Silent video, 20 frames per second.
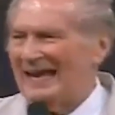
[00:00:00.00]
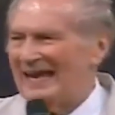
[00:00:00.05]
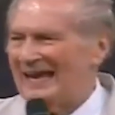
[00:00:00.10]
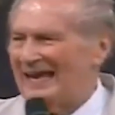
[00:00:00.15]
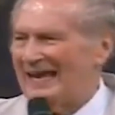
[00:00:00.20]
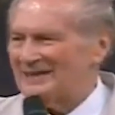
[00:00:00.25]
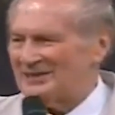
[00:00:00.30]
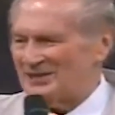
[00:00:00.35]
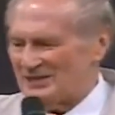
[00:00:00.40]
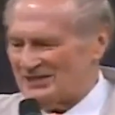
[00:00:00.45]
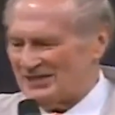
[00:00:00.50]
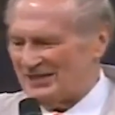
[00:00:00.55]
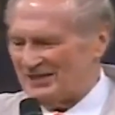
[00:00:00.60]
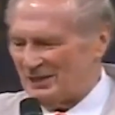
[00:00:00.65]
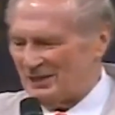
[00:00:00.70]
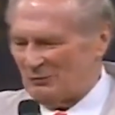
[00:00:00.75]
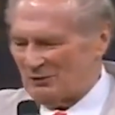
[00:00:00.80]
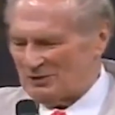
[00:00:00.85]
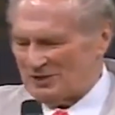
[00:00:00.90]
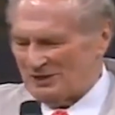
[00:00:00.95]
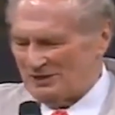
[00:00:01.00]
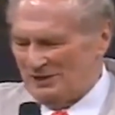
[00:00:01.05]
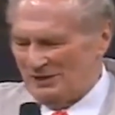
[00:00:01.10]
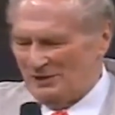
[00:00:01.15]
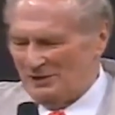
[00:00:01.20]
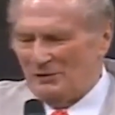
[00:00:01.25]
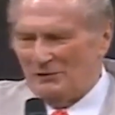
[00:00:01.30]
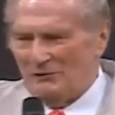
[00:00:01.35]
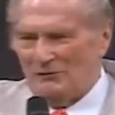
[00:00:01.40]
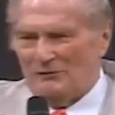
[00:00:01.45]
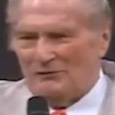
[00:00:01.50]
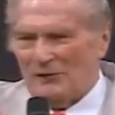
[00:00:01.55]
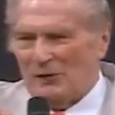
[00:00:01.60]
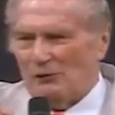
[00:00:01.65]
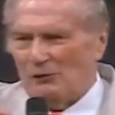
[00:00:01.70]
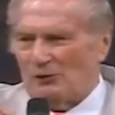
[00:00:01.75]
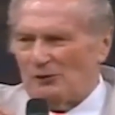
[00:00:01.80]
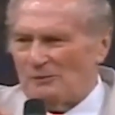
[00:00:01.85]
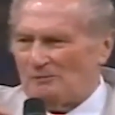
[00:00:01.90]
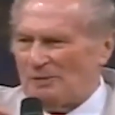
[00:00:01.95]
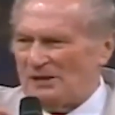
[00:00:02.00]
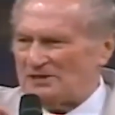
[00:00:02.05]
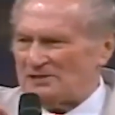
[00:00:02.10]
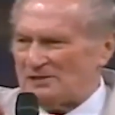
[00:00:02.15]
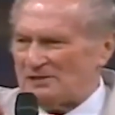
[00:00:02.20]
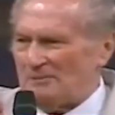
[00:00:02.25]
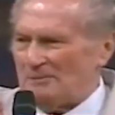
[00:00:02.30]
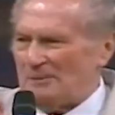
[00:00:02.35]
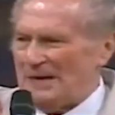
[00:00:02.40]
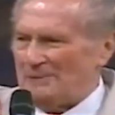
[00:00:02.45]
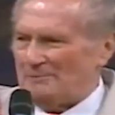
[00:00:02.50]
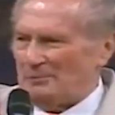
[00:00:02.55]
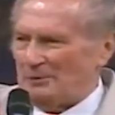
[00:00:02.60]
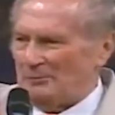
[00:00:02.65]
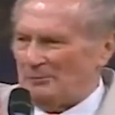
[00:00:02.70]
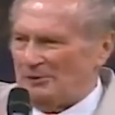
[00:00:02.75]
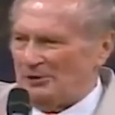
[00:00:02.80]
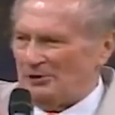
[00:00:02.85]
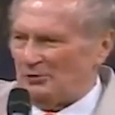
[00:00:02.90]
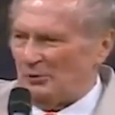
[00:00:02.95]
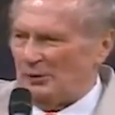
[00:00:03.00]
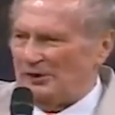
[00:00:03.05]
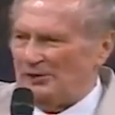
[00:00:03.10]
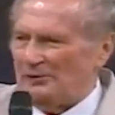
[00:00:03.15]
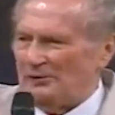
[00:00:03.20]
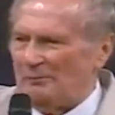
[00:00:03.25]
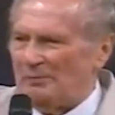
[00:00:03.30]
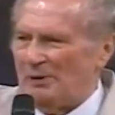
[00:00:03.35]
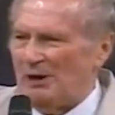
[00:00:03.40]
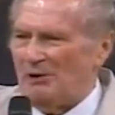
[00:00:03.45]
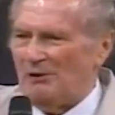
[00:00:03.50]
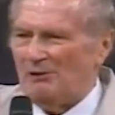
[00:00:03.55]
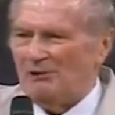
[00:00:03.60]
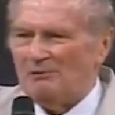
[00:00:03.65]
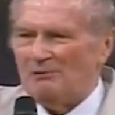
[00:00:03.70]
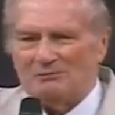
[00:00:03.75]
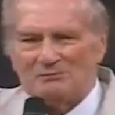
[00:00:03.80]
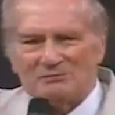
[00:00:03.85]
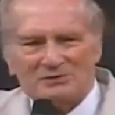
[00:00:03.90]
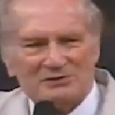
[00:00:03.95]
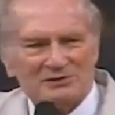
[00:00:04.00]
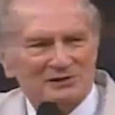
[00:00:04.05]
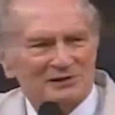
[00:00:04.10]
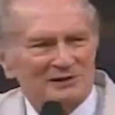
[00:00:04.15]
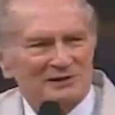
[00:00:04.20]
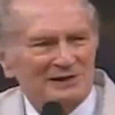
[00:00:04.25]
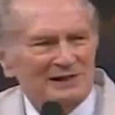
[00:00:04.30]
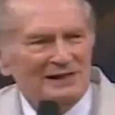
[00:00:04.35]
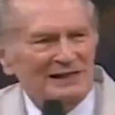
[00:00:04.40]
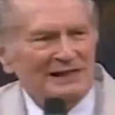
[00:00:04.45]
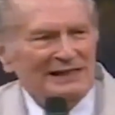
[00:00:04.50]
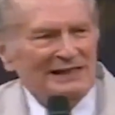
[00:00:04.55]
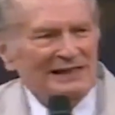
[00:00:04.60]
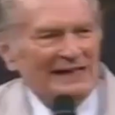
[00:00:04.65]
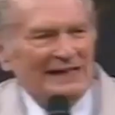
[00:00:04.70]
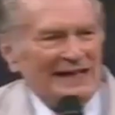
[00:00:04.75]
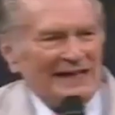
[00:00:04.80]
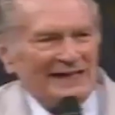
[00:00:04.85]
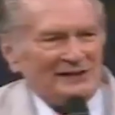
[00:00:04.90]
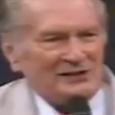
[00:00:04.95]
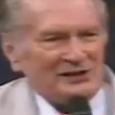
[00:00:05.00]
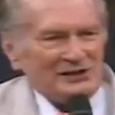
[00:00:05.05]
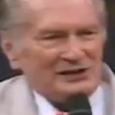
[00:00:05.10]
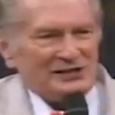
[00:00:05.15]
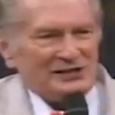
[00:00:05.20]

And she said there was a folded piece of paper between the palms. And she